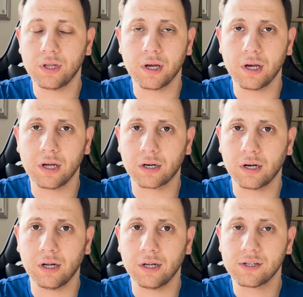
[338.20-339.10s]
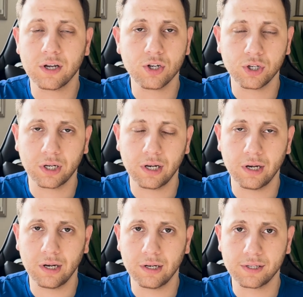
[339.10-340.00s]
their
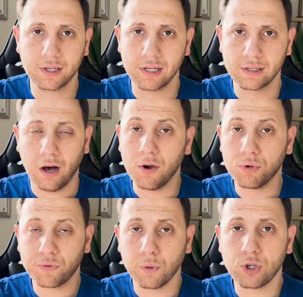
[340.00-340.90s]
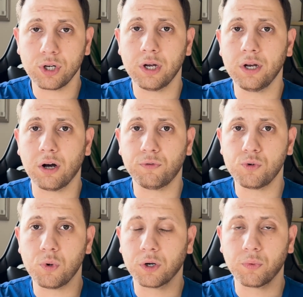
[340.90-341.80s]
surgical skills. I was fortunate enough
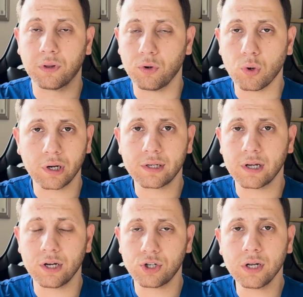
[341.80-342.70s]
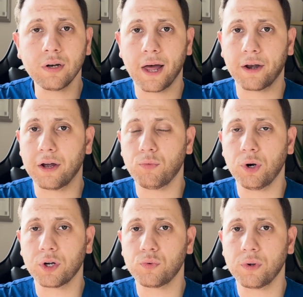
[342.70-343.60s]
to work with an oral surgeon and I
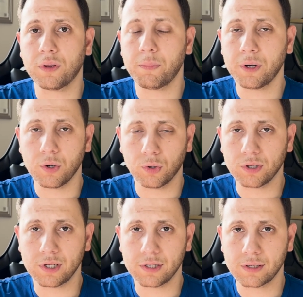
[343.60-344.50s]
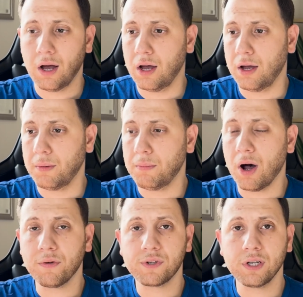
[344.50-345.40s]
worked with a periodontist.
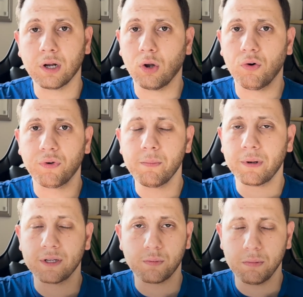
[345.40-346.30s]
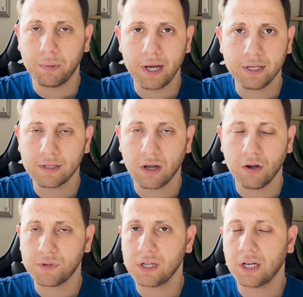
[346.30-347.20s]
I've seen a lot of implants being placed.
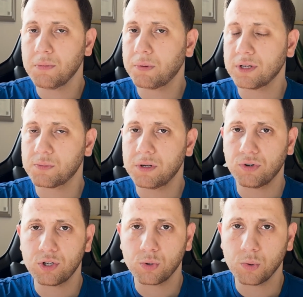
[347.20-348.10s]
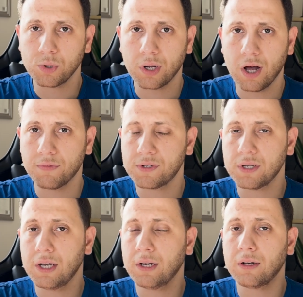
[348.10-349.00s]
I've seen implants being restored. I've
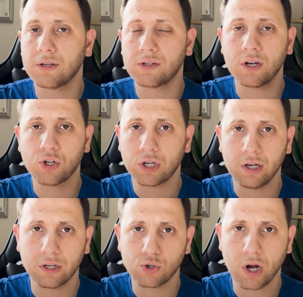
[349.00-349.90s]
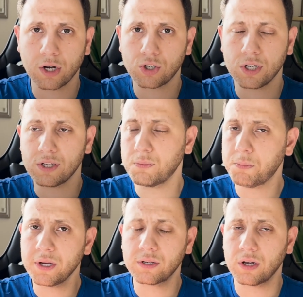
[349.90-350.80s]
seen surgical extractions,
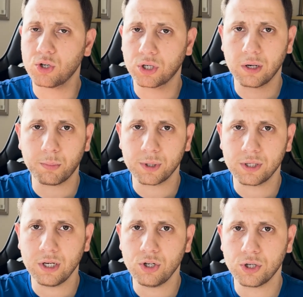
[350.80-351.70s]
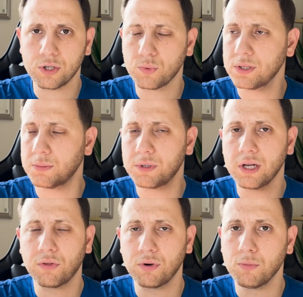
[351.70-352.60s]
big surgical procedures, wisdom
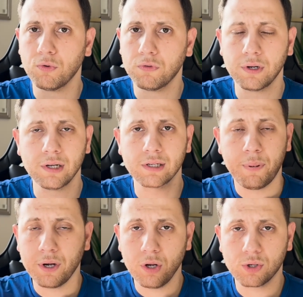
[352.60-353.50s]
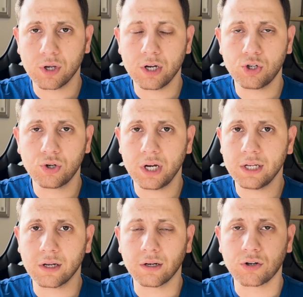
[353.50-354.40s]
teeth removals, perio
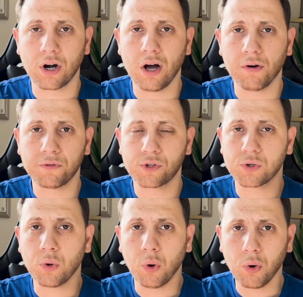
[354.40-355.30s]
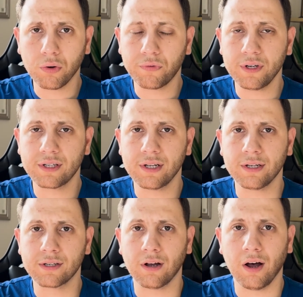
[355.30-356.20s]
surgeries and grafts. So all of these
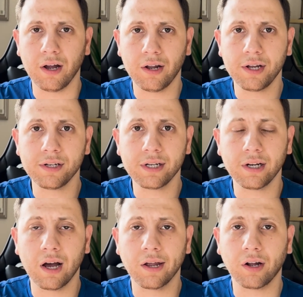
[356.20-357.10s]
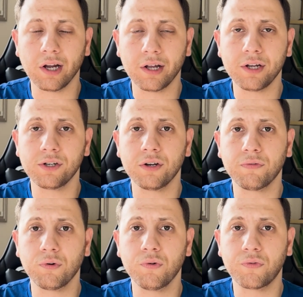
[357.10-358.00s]
things, I learned it, and I learned it
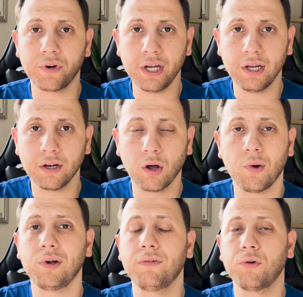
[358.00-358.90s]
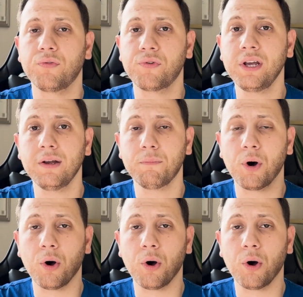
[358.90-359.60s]
for free. Not only for free, but